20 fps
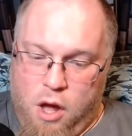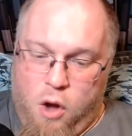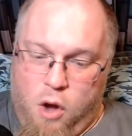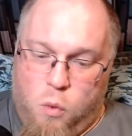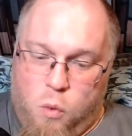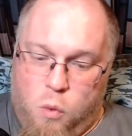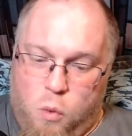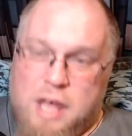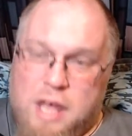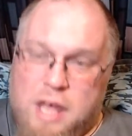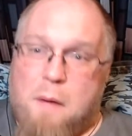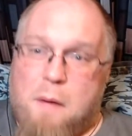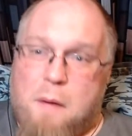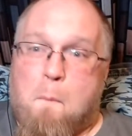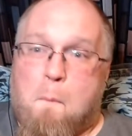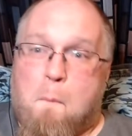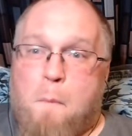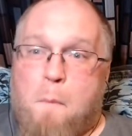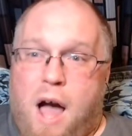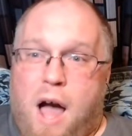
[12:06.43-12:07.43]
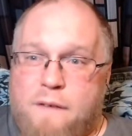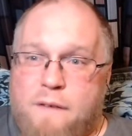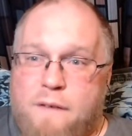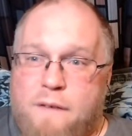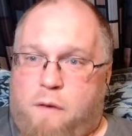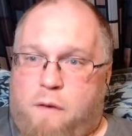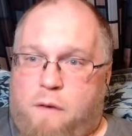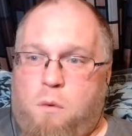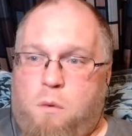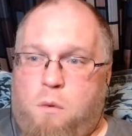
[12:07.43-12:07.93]
We get my
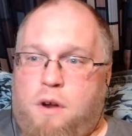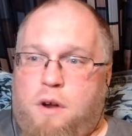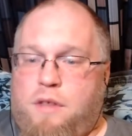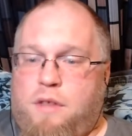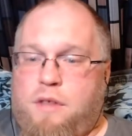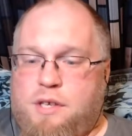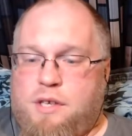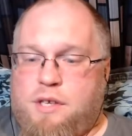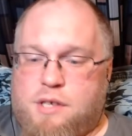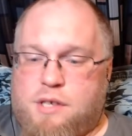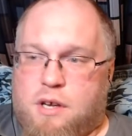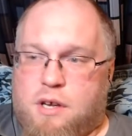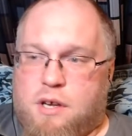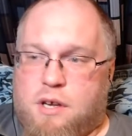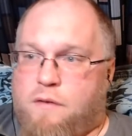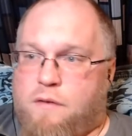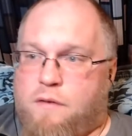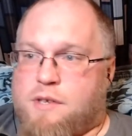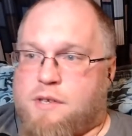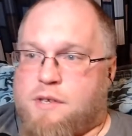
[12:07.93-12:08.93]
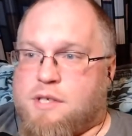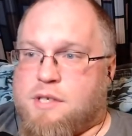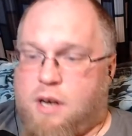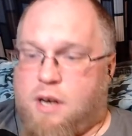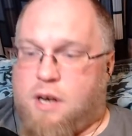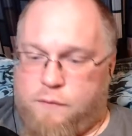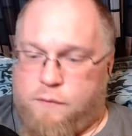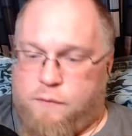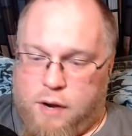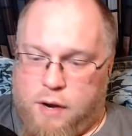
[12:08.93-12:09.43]
favorite one of this
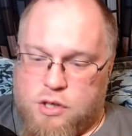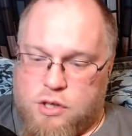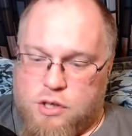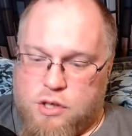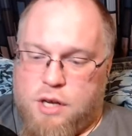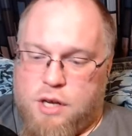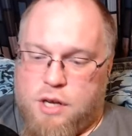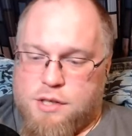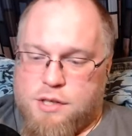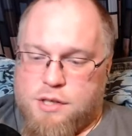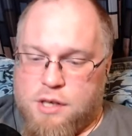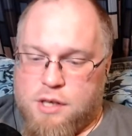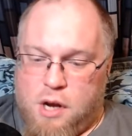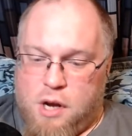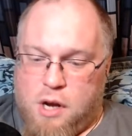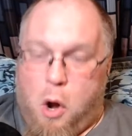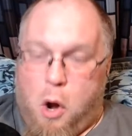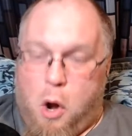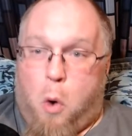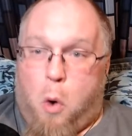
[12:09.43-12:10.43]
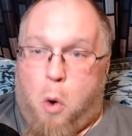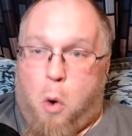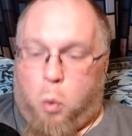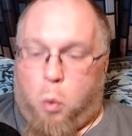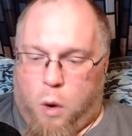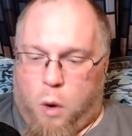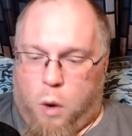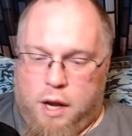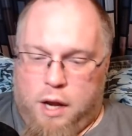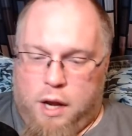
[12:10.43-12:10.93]
entire franchise
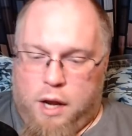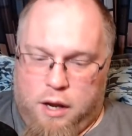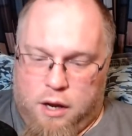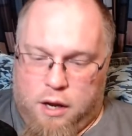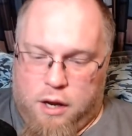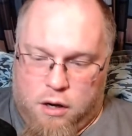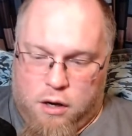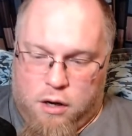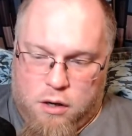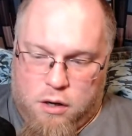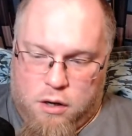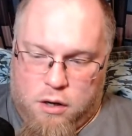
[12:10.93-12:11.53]
right here.